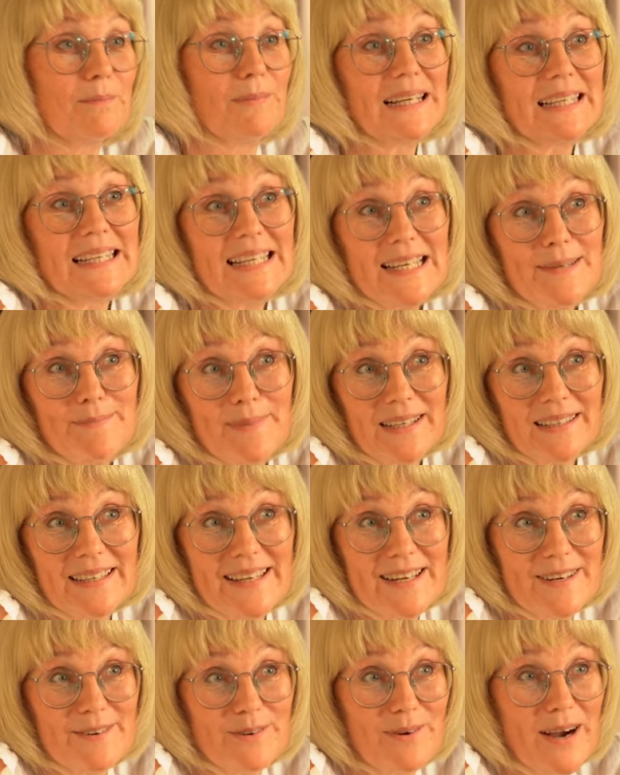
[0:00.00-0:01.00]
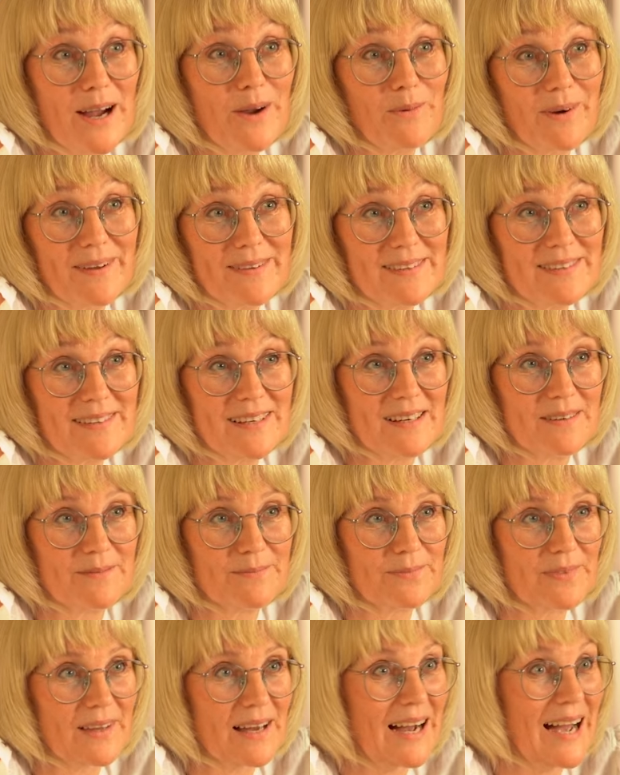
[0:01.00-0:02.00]
But let me clarify one thing.
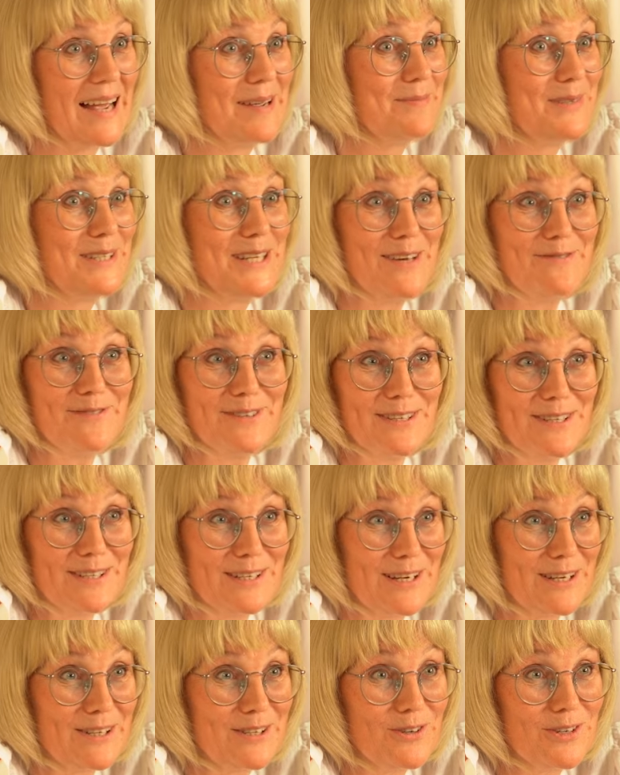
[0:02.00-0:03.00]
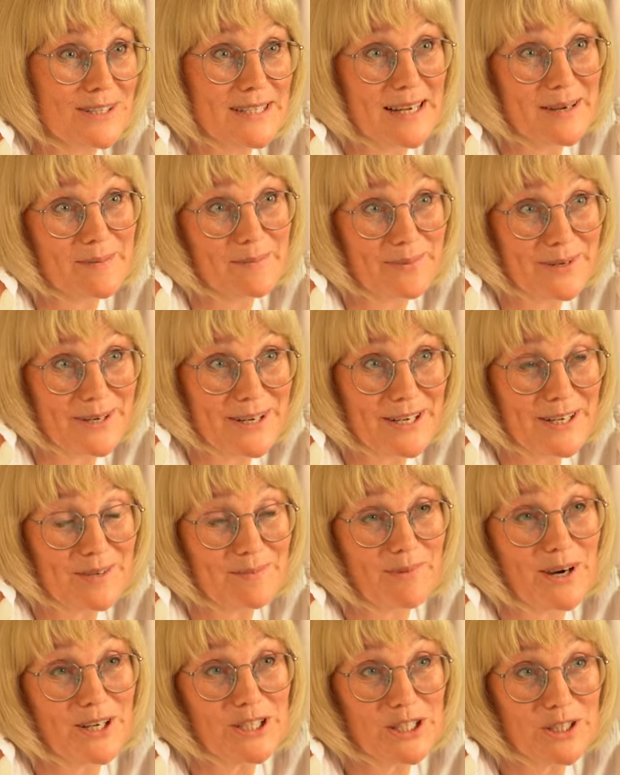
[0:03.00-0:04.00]
I am definitely not comparing
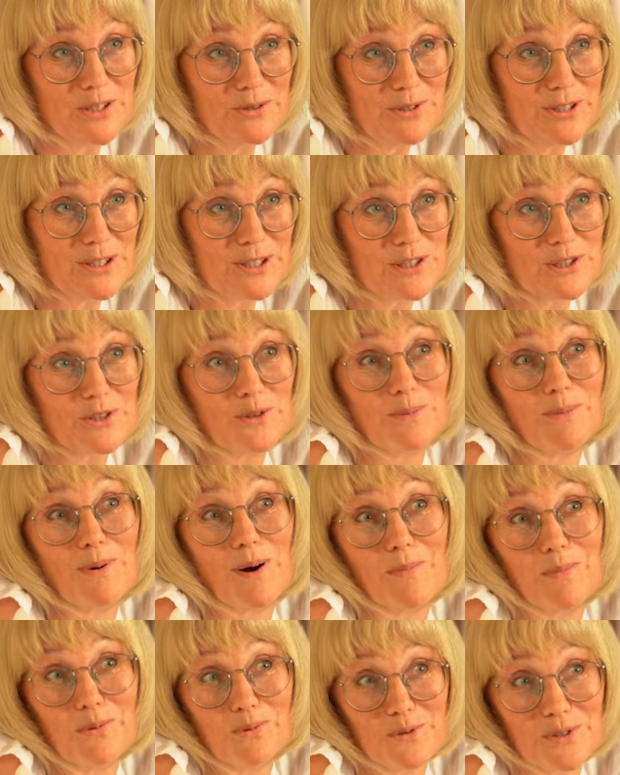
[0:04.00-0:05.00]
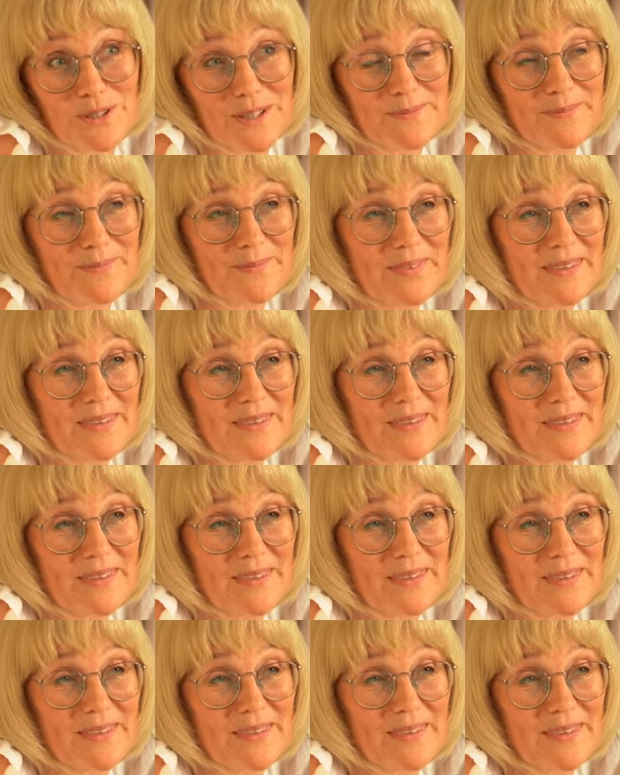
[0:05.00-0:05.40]
my students to baboons.